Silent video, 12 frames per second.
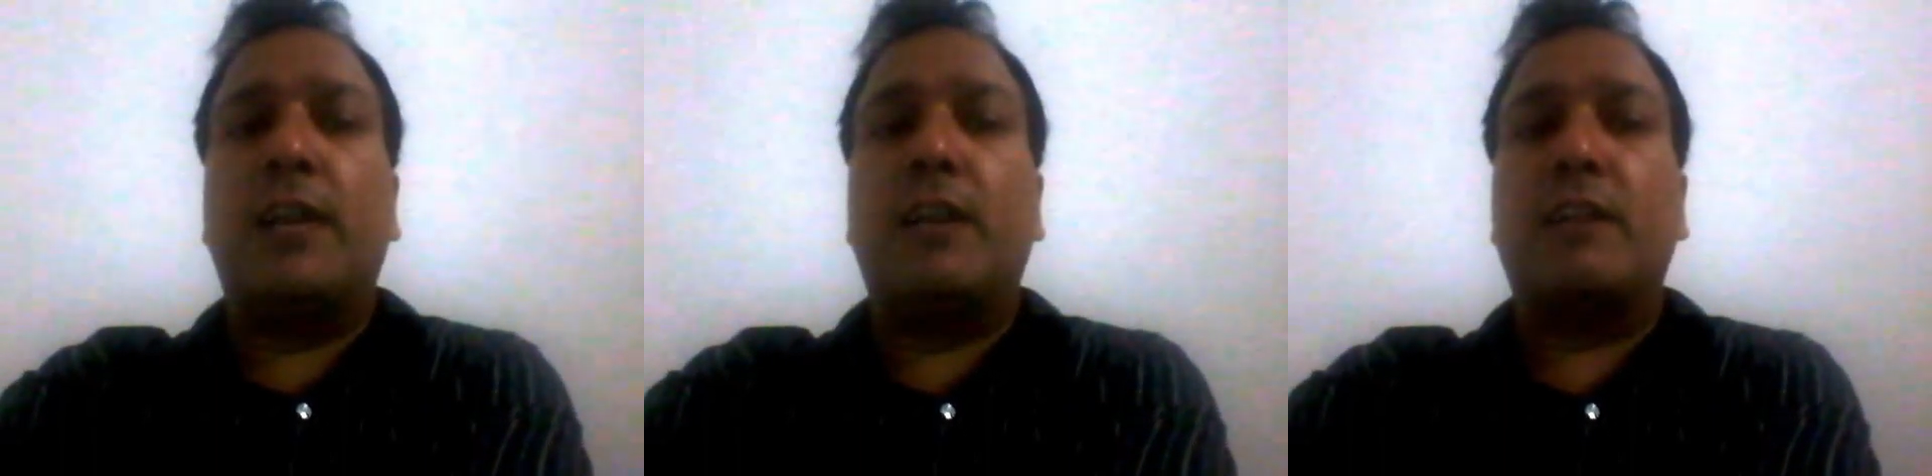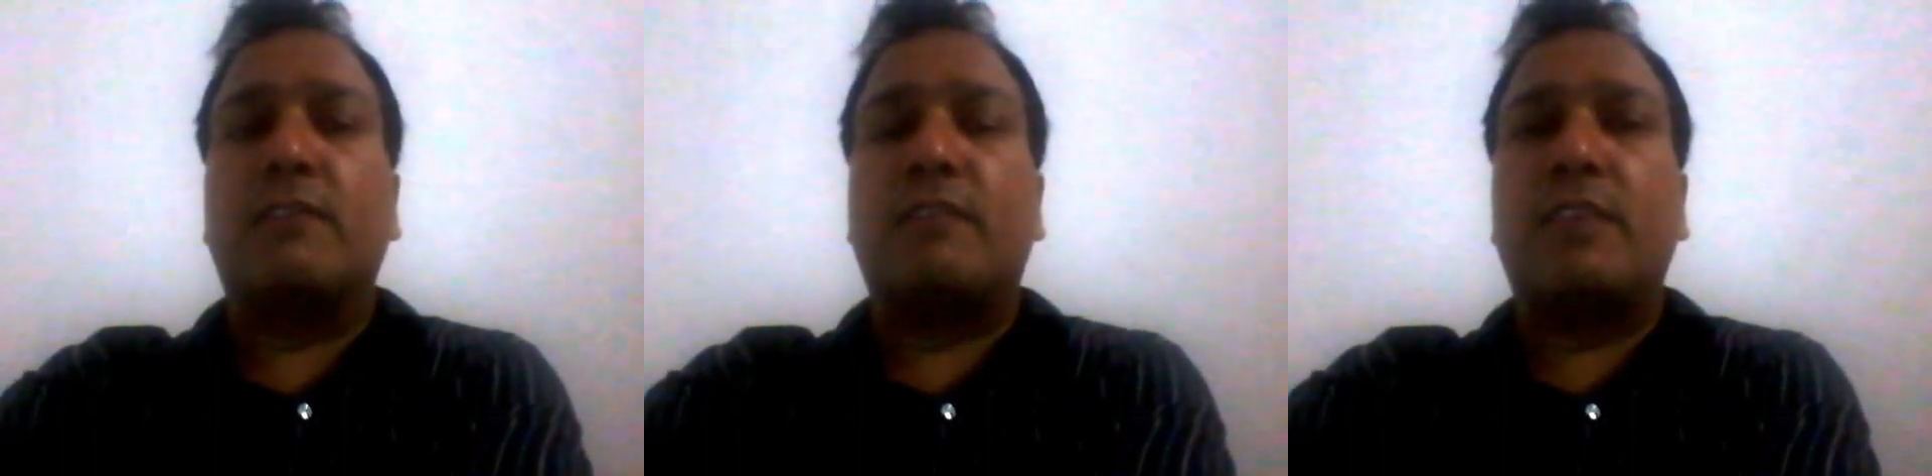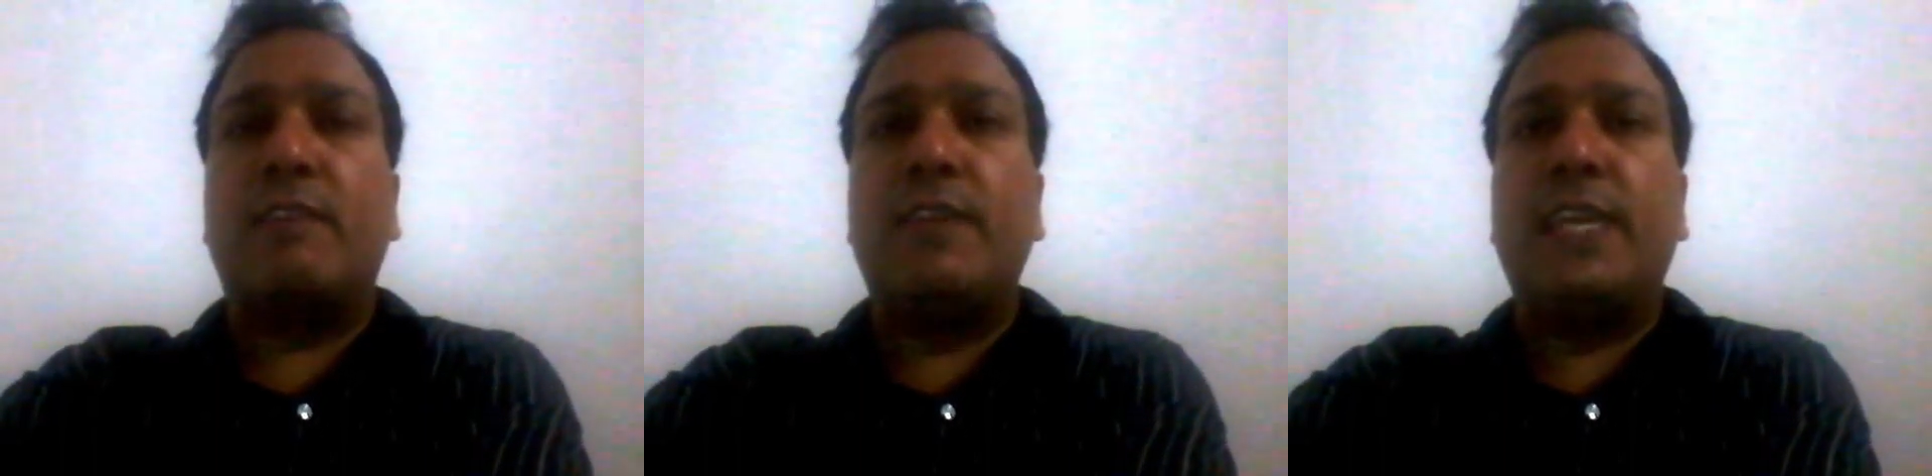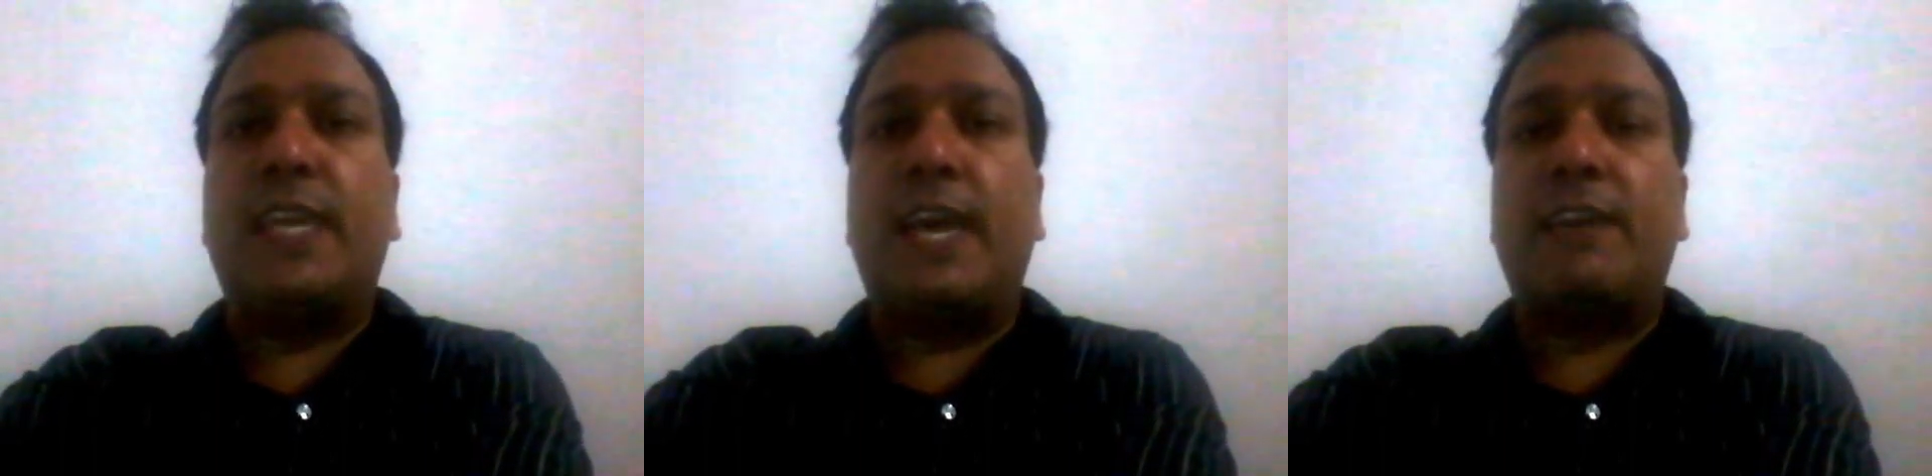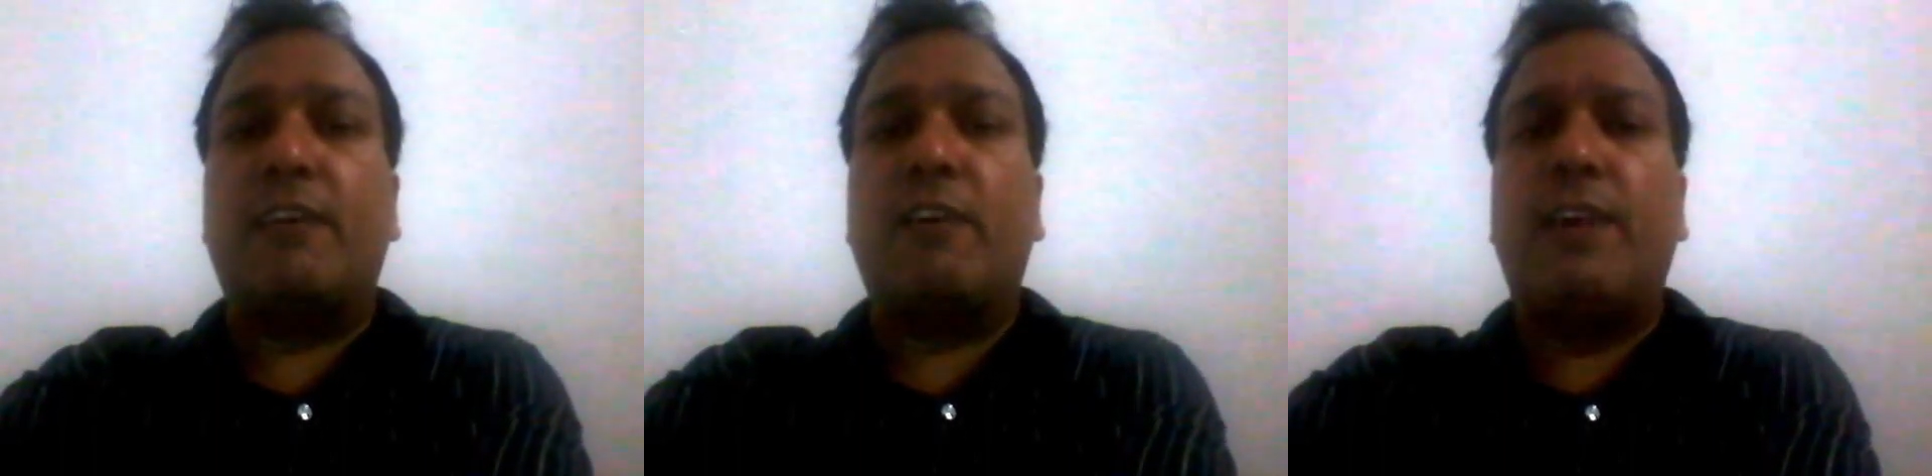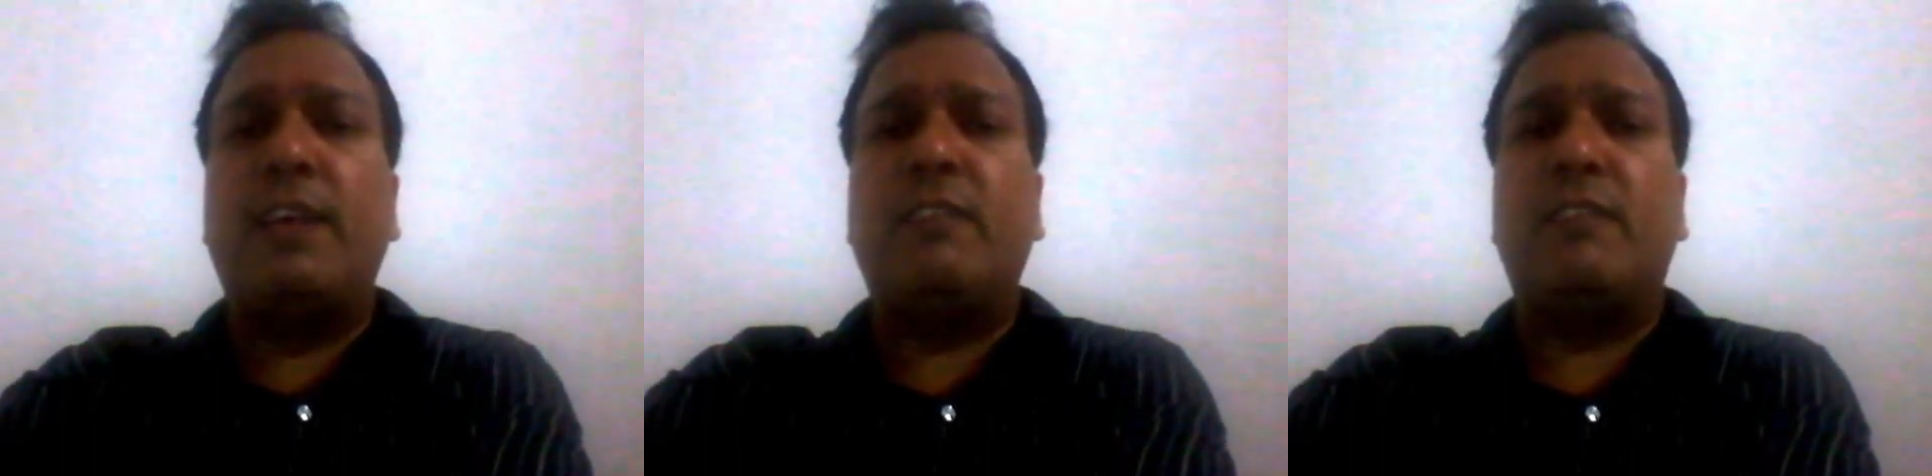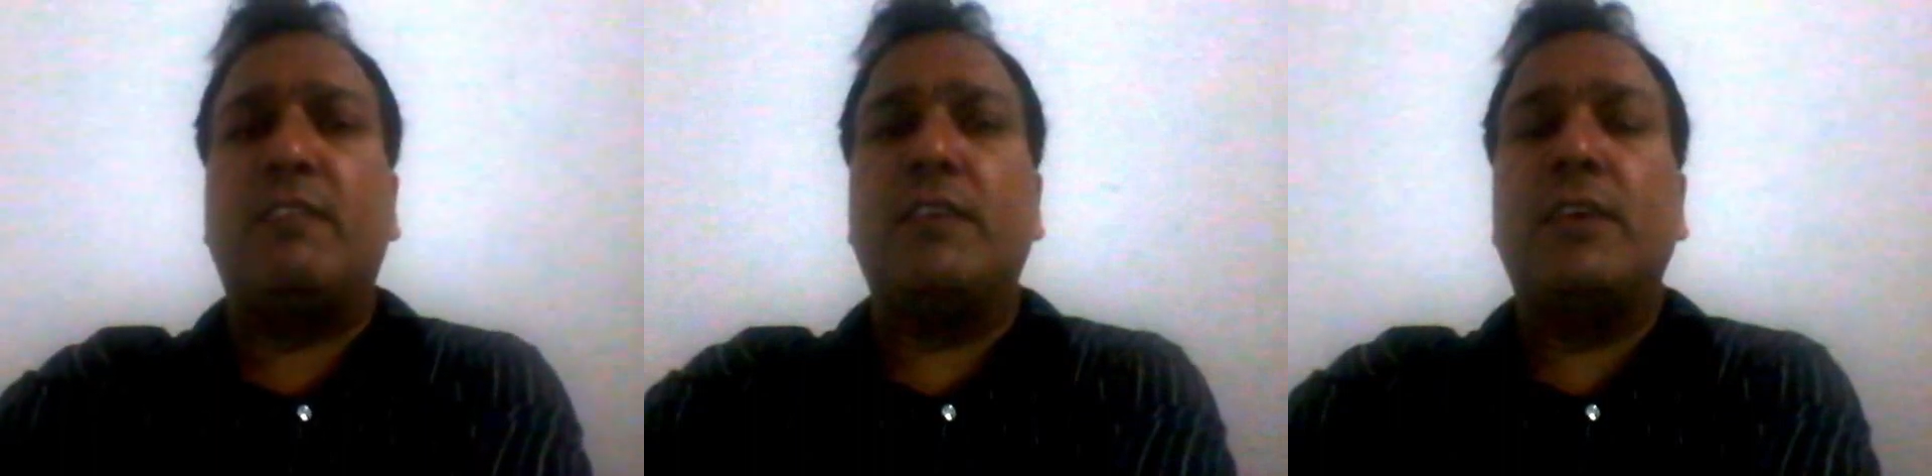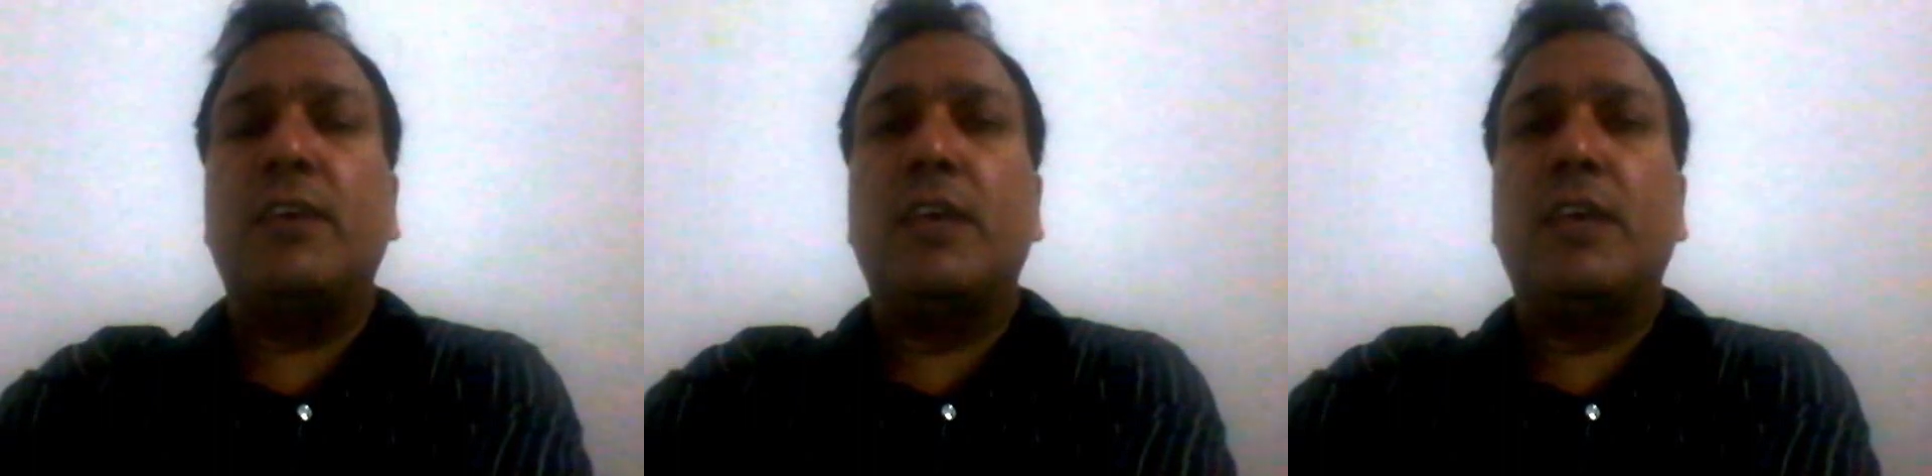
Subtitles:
under the 7 categories.